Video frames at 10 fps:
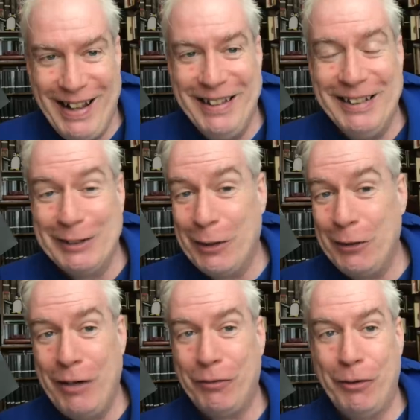and this author
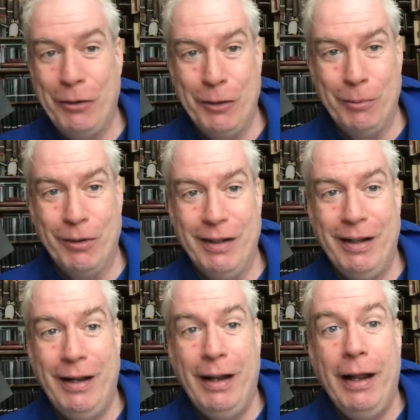never wrote a good one.
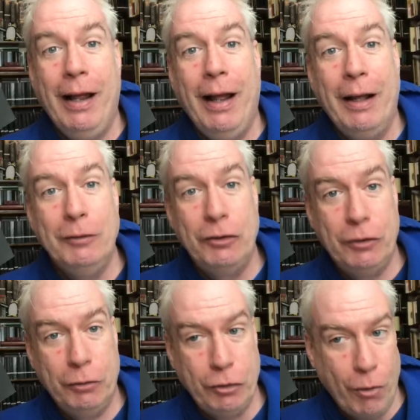
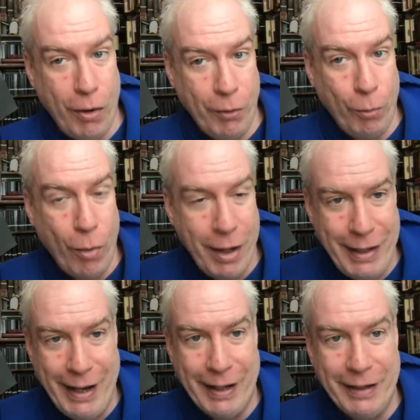So on one
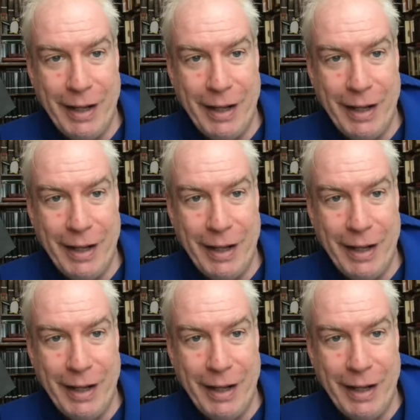hand,